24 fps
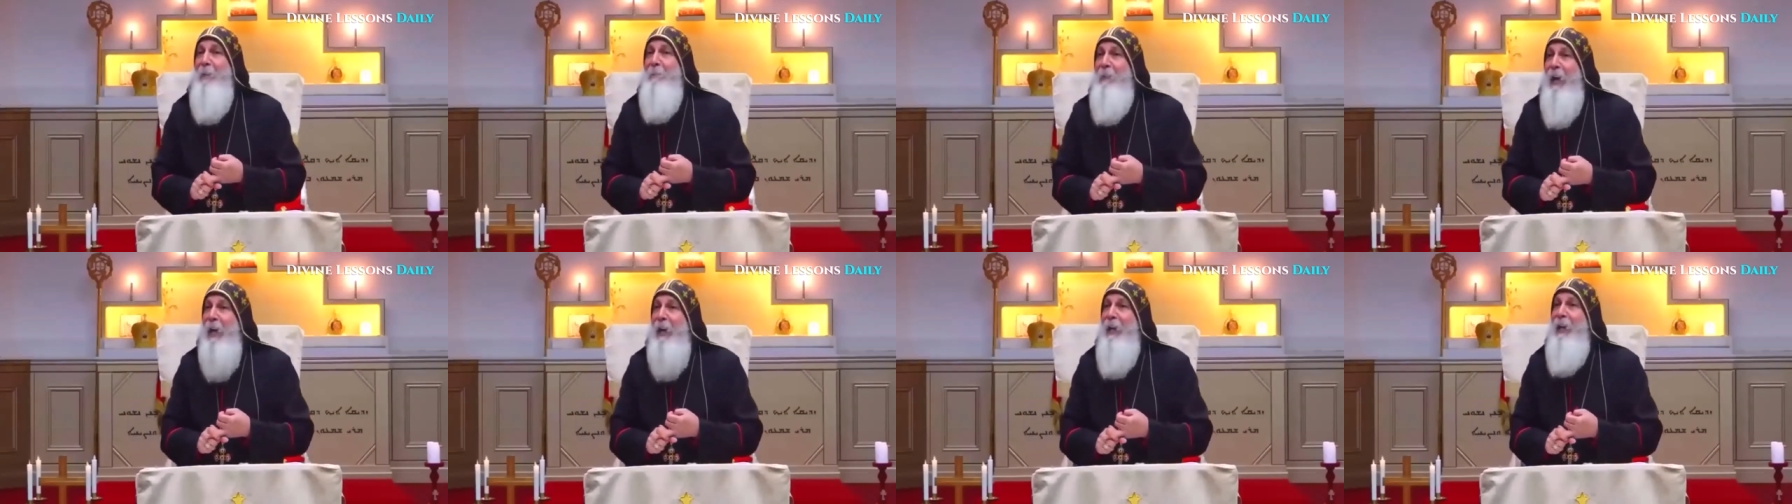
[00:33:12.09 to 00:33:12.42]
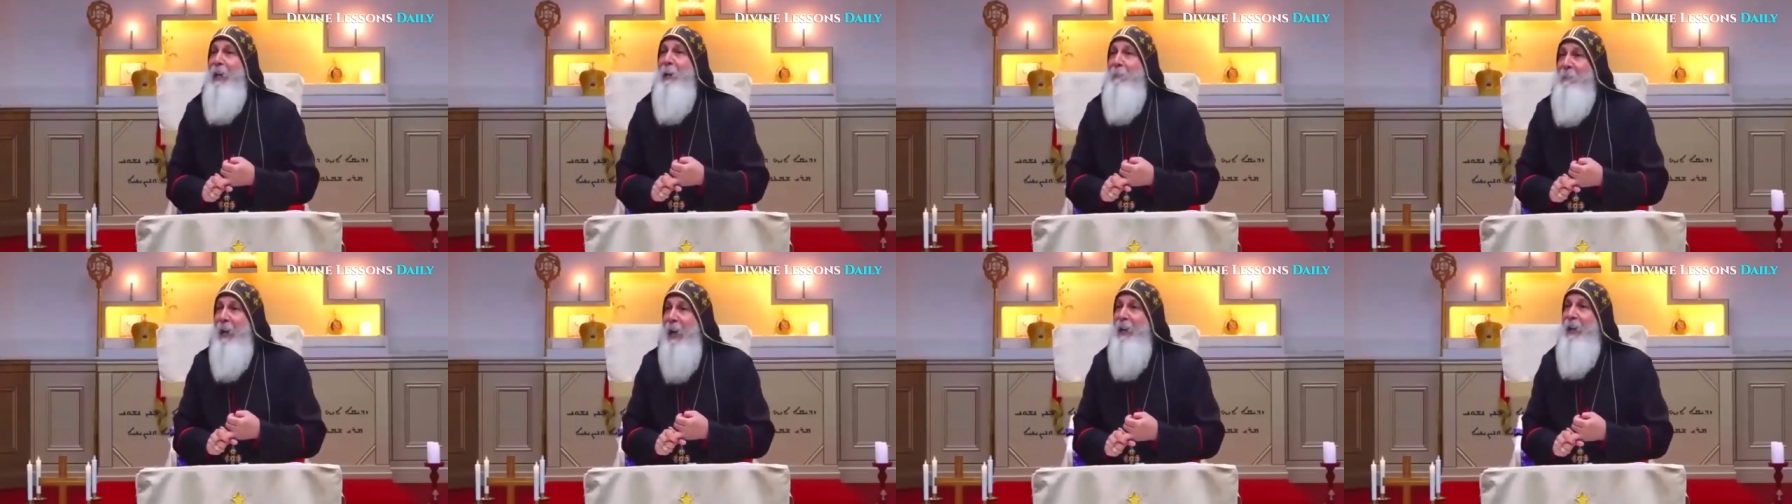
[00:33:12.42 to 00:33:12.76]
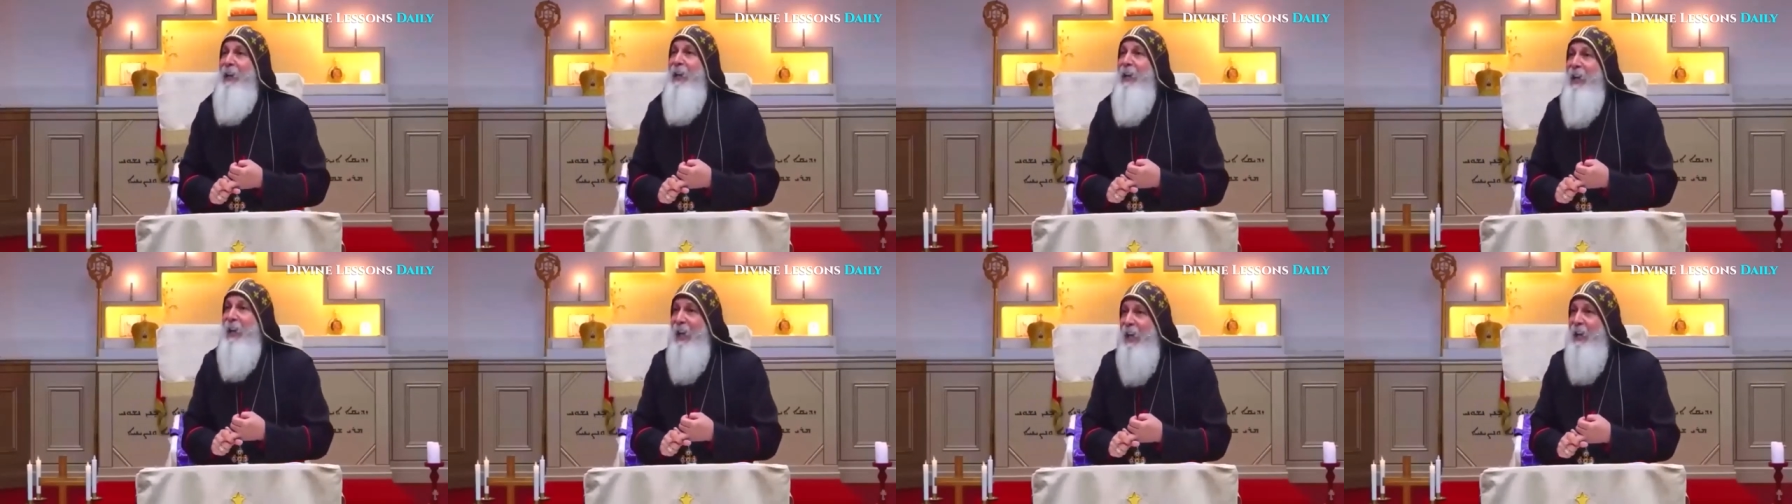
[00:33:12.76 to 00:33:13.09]
many,
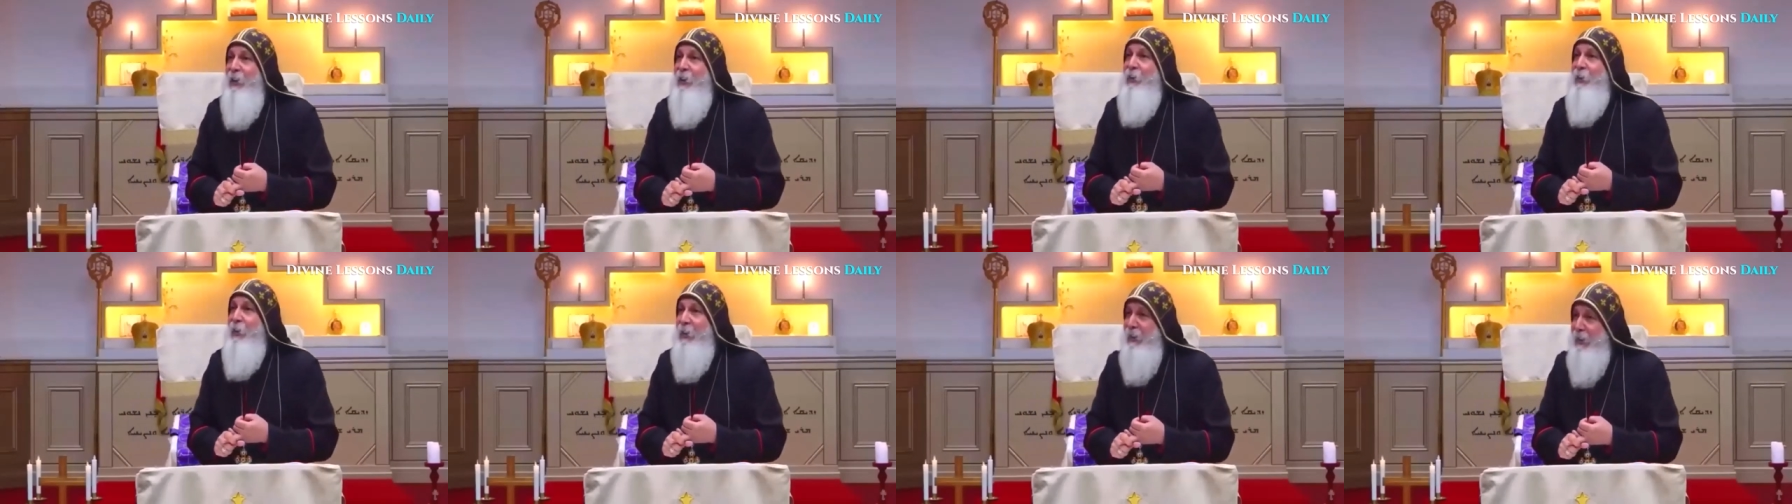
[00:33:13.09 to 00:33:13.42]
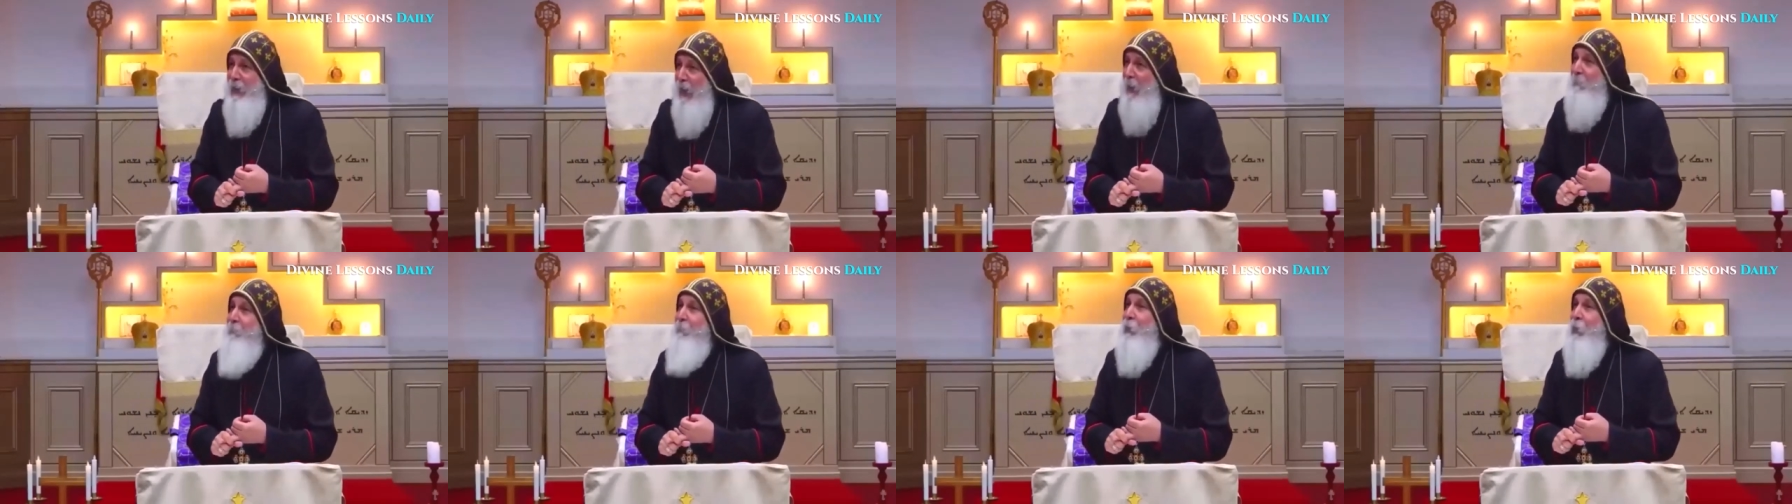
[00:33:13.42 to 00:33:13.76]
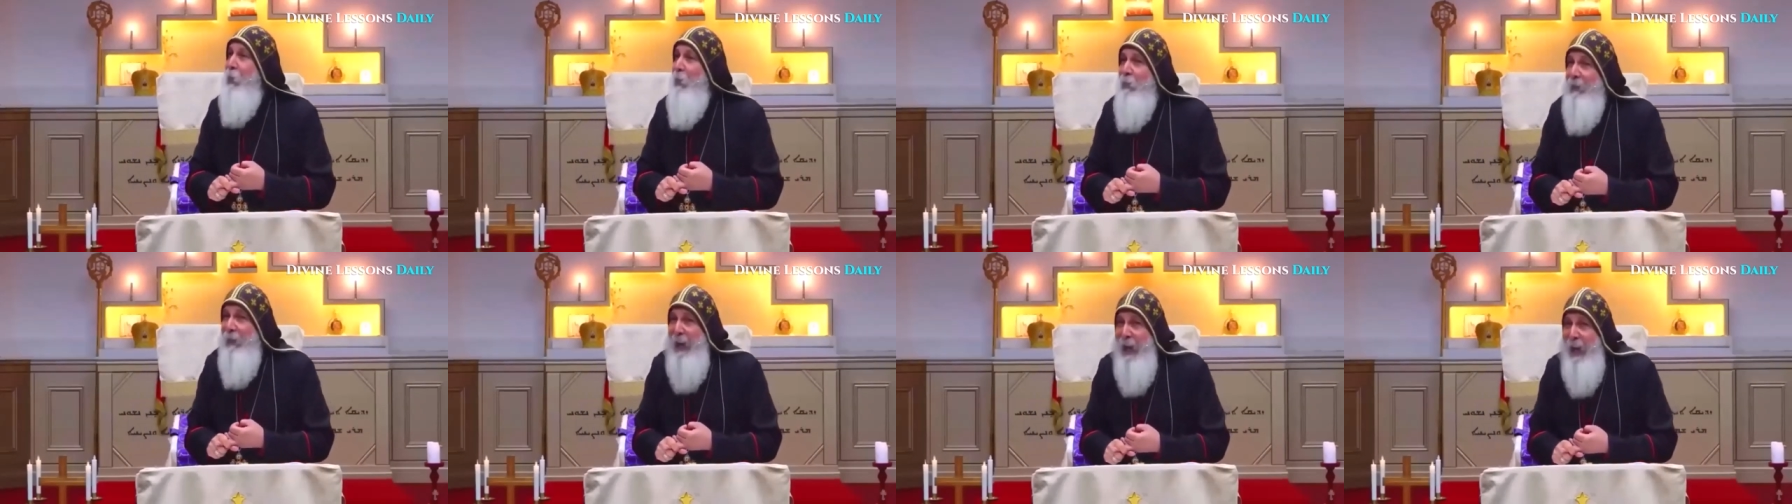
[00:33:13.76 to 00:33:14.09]
many years to come.
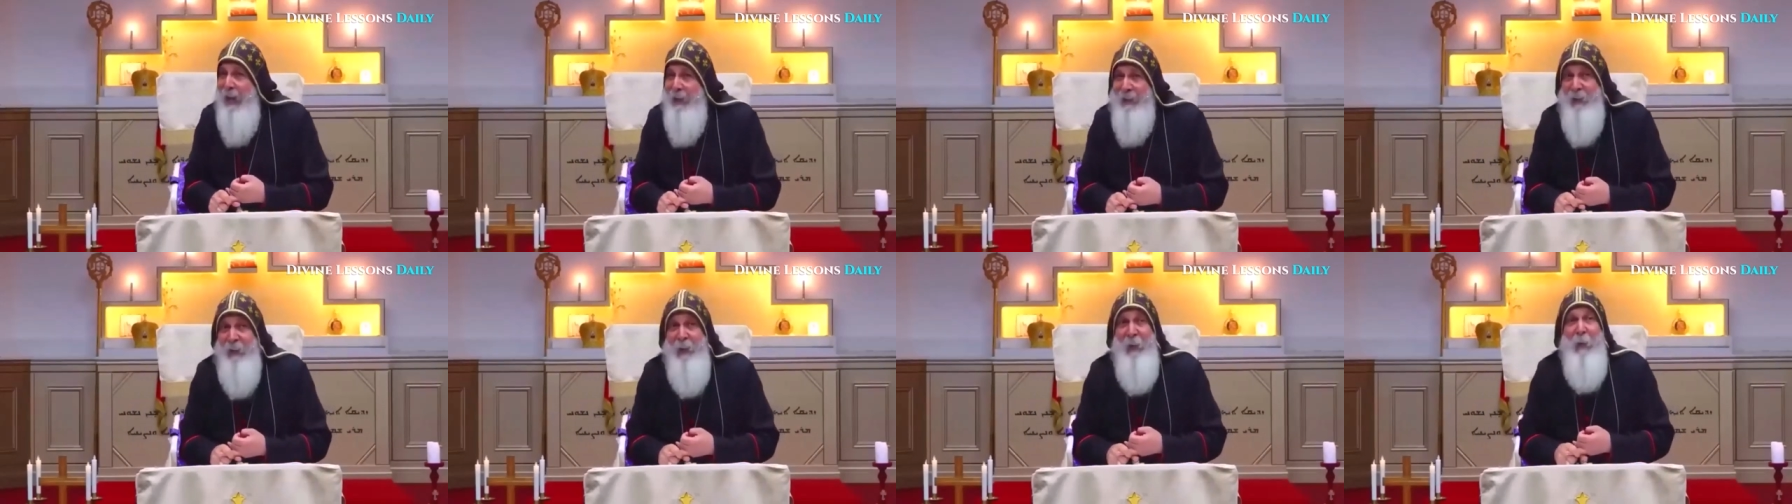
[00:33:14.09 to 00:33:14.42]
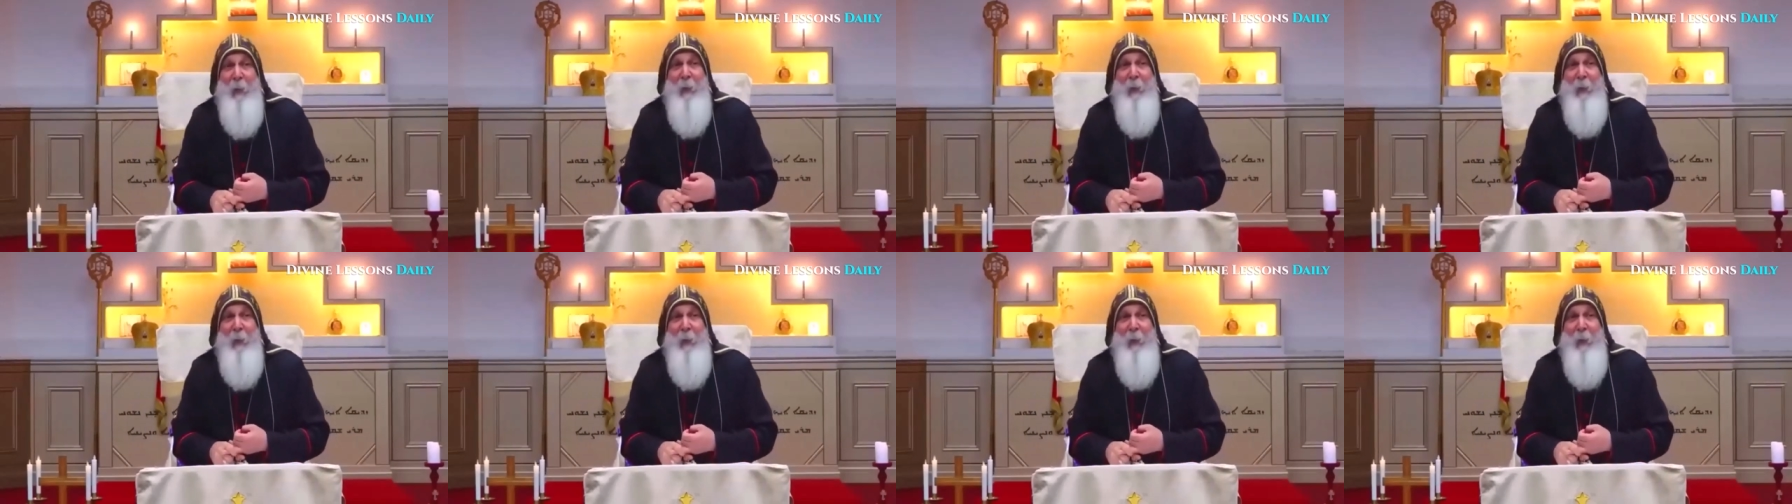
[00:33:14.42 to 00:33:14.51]
Correct.